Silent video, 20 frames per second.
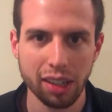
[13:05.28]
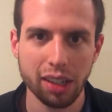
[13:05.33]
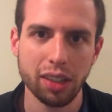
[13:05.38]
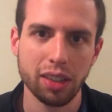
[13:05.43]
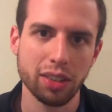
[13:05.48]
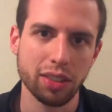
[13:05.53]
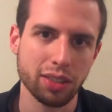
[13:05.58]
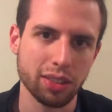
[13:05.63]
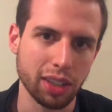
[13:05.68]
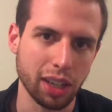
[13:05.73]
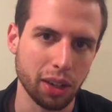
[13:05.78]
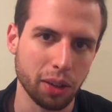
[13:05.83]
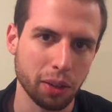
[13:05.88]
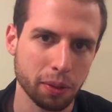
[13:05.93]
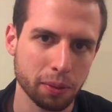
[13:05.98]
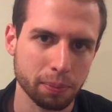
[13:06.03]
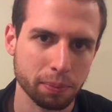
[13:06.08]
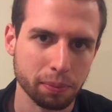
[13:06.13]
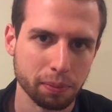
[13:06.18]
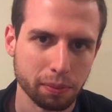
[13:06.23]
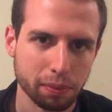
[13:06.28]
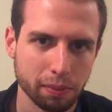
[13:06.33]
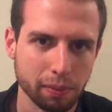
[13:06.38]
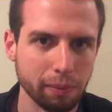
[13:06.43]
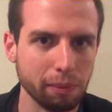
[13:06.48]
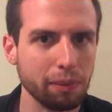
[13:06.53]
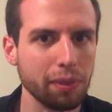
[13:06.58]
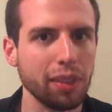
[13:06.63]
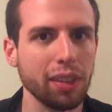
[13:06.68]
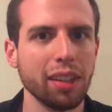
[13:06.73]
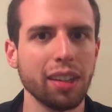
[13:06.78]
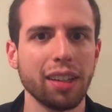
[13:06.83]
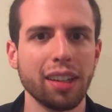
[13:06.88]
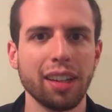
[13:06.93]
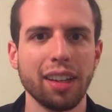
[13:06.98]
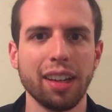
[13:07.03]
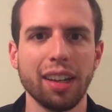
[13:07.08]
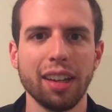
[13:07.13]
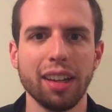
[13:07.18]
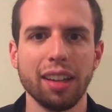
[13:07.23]
So
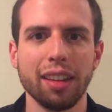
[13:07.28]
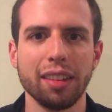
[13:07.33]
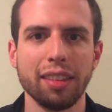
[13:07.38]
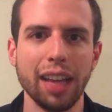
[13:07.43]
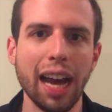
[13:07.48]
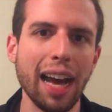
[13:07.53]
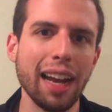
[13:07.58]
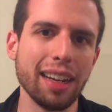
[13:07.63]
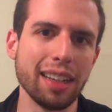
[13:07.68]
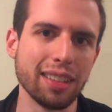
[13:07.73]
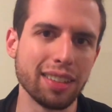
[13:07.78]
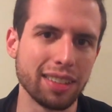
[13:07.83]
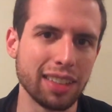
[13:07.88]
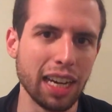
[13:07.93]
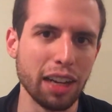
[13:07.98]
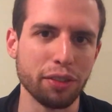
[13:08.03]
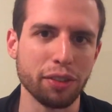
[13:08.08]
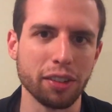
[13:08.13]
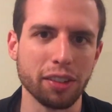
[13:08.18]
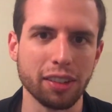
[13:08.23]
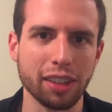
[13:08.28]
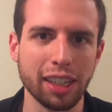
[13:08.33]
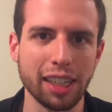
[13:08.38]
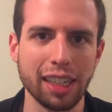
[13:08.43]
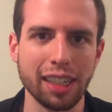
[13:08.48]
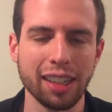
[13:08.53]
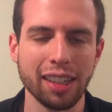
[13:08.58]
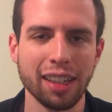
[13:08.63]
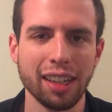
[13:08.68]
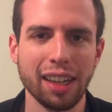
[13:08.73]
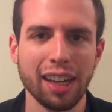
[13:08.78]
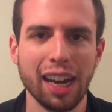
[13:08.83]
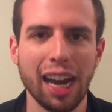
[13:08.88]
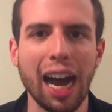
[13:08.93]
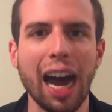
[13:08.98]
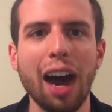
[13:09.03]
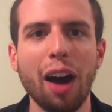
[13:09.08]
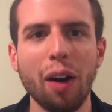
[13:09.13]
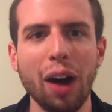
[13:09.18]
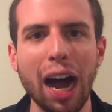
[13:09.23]
that is definitely
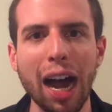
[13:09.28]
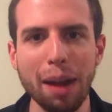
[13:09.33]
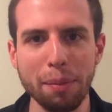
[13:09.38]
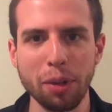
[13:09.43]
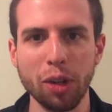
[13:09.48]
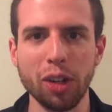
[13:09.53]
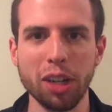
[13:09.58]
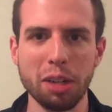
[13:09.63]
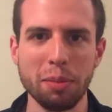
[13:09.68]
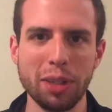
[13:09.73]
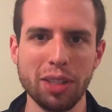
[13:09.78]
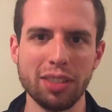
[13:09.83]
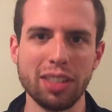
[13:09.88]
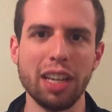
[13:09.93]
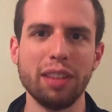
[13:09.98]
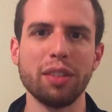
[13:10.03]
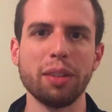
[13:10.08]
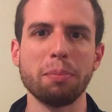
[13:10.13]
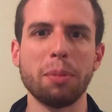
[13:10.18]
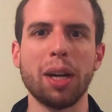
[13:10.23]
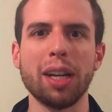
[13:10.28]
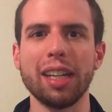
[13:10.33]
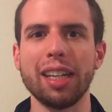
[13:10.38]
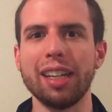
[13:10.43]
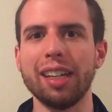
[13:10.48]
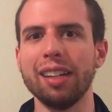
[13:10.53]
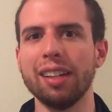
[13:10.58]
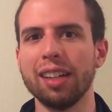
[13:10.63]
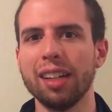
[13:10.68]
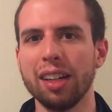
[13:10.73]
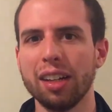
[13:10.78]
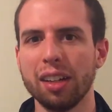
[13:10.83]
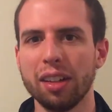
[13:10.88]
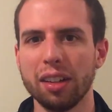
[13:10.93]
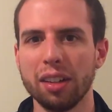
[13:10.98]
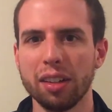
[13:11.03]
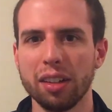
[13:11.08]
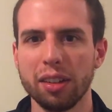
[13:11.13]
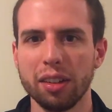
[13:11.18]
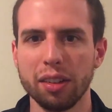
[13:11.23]
how I'm going to be saving money
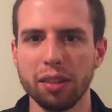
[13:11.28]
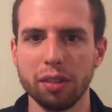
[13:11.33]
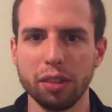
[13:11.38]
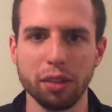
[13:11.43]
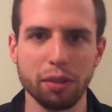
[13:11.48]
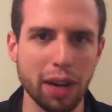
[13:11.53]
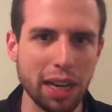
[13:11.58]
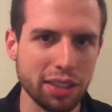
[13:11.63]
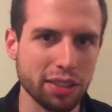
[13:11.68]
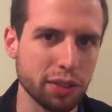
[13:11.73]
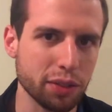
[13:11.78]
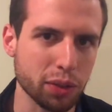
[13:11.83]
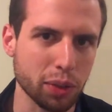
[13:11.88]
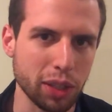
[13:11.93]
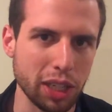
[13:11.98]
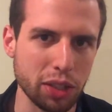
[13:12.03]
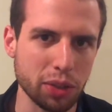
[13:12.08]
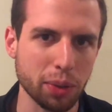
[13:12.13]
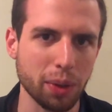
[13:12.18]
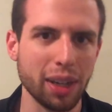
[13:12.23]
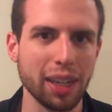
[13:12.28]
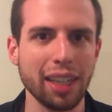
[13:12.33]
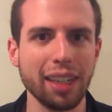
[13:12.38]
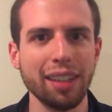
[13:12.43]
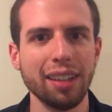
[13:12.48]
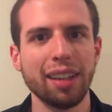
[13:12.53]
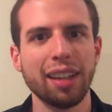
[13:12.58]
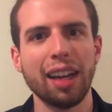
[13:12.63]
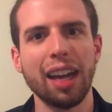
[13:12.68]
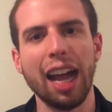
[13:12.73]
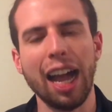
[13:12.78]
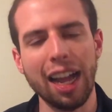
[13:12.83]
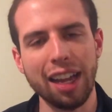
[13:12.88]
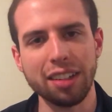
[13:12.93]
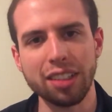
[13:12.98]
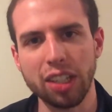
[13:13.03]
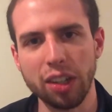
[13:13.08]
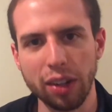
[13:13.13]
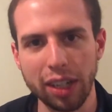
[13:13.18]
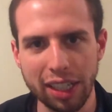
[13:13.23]
the rest of 2020
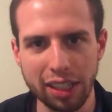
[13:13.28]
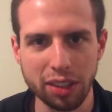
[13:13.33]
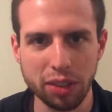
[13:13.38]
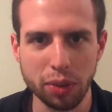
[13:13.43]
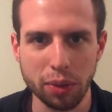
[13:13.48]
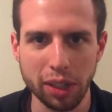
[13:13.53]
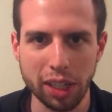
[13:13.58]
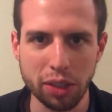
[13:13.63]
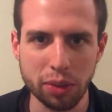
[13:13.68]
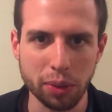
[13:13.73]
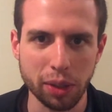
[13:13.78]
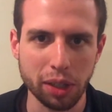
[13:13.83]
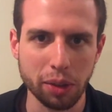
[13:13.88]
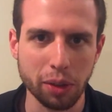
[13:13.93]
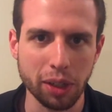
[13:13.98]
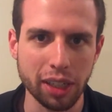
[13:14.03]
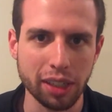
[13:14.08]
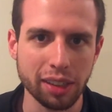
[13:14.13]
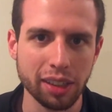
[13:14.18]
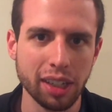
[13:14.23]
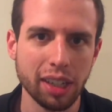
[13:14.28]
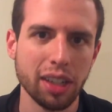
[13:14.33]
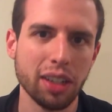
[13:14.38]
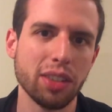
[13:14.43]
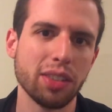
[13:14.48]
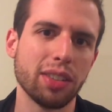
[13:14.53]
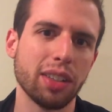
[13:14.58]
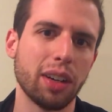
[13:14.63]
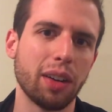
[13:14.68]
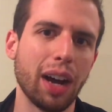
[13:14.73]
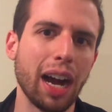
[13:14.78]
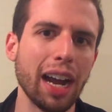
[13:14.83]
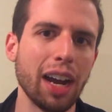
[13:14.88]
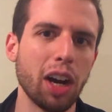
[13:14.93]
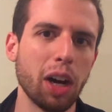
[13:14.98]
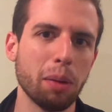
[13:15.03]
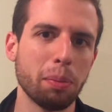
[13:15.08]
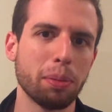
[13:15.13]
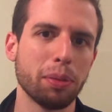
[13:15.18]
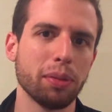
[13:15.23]
and going into 2021. So I
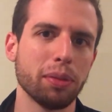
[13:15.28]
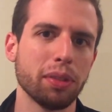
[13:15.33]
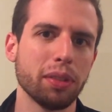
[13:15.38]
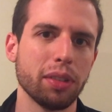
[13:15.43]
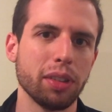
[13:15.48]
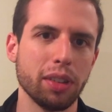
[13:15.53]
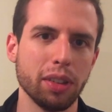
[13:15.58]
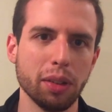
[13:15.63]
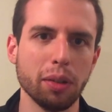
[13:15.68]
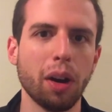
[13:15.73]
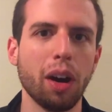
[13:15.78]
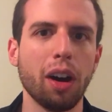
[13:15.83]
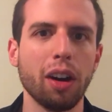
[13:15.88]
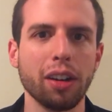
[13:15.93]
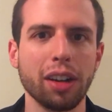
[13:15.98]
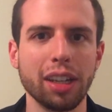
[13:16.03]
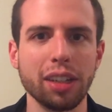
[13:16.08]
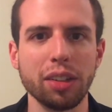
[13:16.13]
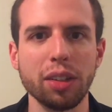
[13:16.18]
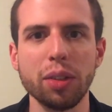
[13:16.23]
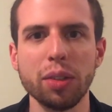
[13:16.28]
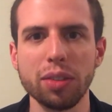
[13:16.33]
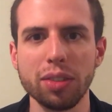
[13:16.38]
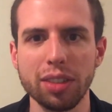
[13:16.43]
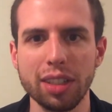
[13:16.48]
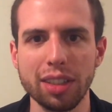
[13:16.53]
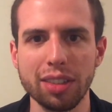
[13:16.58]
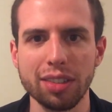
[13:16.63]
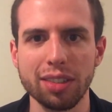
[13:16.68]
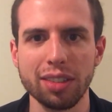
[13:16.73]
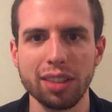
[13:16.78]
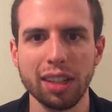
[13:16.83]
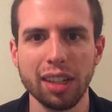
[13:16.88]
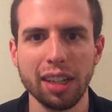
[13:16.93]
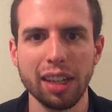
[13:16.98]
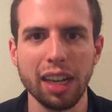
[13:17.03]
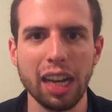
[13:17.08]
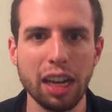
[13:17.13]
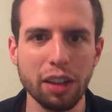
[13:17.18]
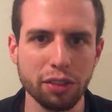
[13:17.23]
hope you all can use this
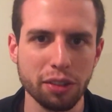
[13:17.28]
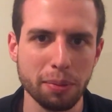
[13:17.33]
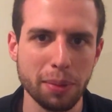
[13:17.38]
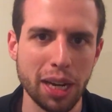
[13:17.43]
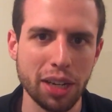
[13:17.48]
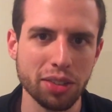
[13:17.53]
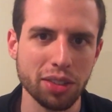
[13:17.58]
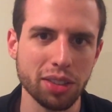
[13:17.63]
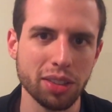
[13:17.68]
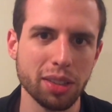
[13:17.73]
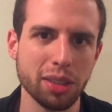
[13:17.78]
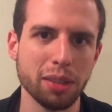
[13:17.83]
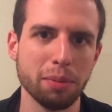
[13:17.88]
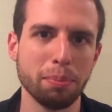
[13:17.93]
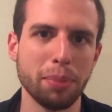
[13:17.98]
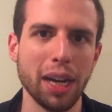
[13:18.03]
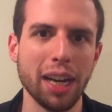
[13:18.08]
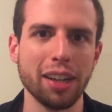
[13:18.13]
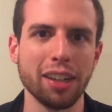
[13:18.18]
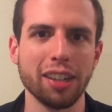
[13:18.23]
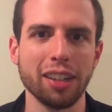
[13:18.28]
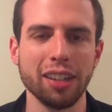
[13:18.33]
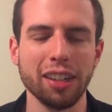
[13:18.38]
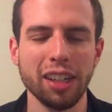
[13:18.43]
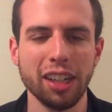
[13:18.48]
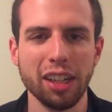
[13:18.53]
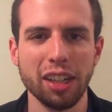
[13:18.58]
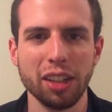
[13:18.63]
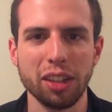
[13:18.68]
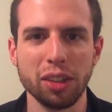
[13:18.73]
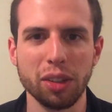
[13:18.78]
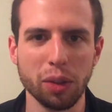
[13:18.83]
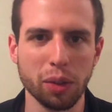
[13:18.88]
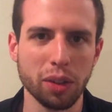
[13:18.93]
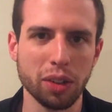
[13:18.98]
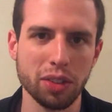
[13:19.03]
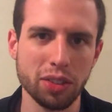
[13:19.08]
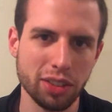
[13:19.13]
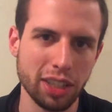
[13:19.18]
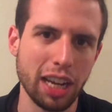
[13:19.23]
information to better
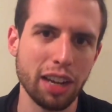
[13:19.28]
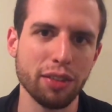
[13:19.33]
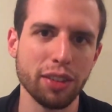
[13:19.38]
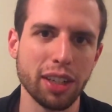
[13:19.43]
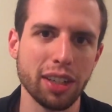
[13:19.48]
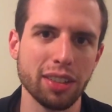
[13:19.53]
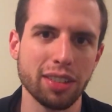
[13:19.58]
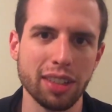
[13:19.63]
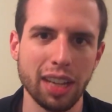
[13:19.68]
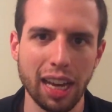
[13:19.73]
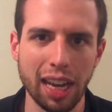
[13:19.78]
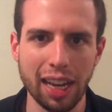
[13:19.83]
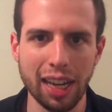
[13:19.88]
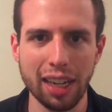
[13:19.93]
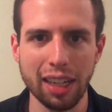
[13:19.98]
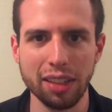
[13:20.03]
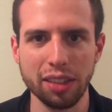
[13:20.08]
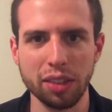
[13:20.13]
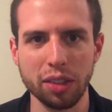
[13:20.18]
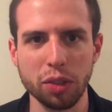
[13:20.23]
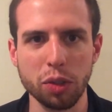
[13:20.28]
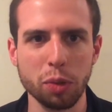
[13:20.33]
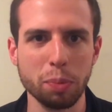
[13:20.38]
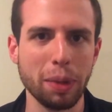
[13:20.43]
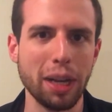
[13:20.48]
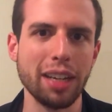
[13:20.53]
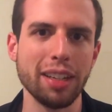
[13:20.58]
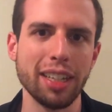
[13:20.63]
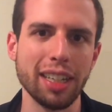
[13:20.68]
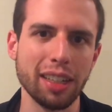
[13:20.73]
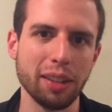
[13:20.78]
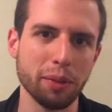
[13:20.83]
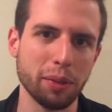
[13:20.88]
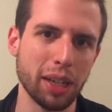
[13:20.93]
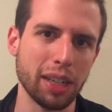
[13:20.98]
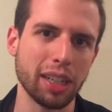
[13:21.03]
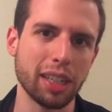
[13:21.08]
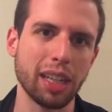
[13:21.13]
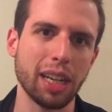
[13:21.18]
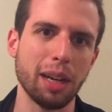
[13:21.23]
your savings and your spending
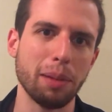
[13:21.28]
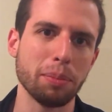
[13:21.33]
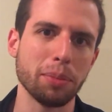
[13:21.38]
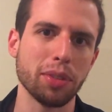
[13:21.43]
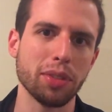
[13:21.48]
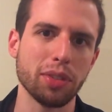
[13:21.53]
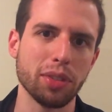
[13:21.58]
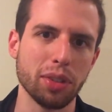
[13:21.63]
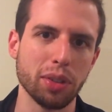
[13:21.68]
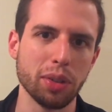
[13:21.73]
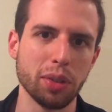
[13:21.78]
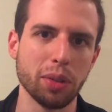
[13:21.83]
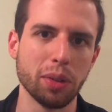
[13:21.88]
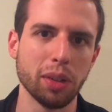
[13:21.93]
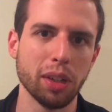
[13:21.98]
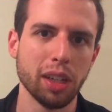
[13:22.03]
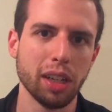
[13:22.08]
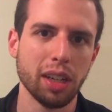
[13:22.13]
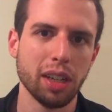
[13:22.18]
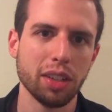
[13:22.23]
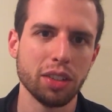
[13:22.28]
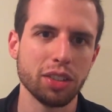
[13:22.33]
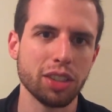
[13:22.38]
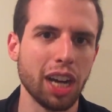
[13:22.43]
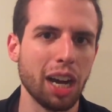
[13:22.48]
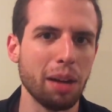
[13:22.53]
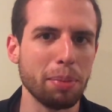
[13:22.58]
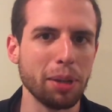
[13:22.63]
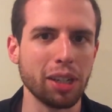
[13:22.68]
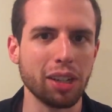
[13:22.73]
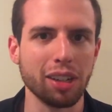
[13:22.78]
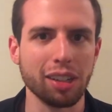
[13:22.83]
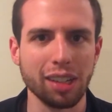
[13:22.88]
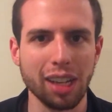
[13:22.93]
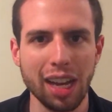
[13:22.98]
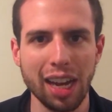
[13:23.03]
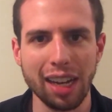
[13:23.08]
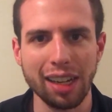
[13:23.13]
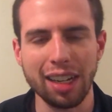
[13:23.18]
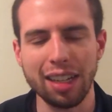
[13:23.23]
when it comes to shopping
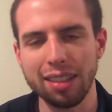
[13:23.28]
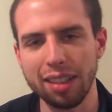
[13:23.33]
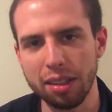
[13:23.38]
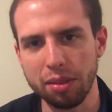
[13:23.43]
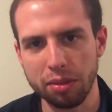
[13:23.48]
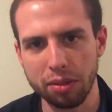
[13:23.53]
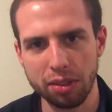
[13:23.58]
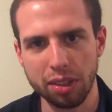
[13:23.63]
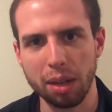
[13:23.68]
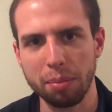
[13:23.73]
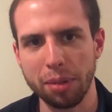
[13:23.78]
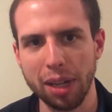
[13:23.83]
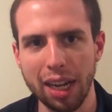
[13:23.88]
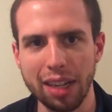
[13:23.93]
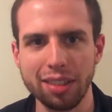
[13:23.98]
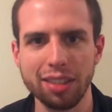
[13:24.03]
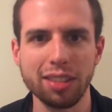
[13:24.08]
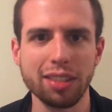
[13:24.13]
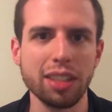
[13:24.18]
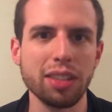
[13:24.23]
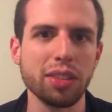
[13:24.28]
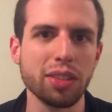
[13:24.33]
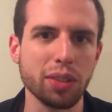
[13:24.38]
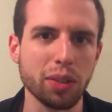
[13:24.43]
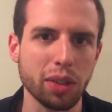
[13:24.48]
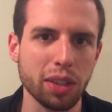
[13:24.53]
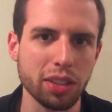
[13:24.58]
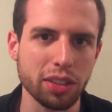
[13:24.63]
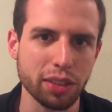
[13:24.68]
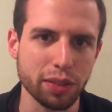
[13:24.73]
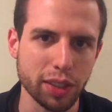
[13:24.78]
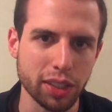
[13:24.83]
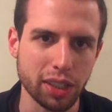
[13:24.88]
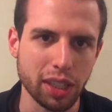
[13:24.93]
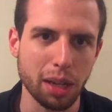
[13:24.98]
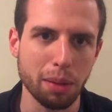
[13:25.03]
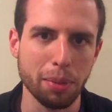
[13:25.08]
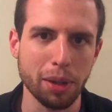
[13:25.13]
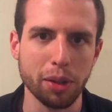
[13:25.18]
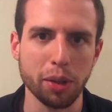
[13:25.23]
online, and then some cases in stores if it's
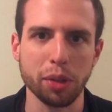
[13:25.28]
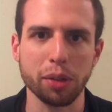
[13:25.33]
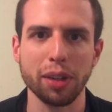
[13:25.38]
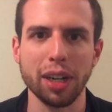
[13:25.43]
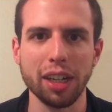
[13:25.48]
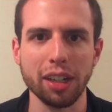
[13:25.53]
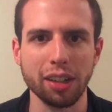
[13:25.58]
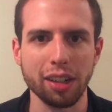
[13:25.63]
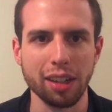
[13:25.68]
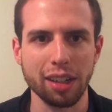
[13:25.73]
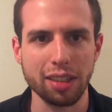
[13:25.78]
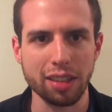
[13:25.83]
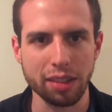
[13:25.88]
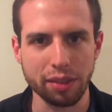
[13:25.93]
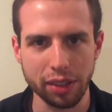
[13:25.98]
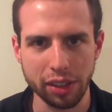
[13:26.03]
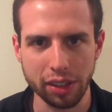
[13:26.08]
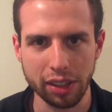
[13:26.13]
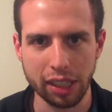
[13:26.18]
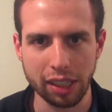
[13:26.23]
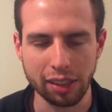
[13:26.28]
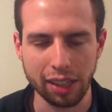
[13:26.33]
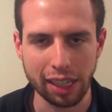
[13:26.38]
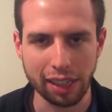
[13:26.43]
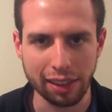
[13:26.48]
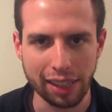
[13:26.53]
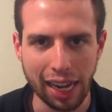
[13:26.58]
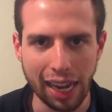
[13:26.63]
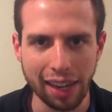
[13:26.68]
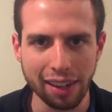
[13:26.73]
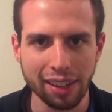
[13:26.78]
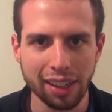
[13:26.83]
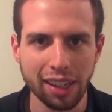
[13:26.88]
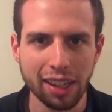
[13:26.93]
going to be with credit cards and everything like that.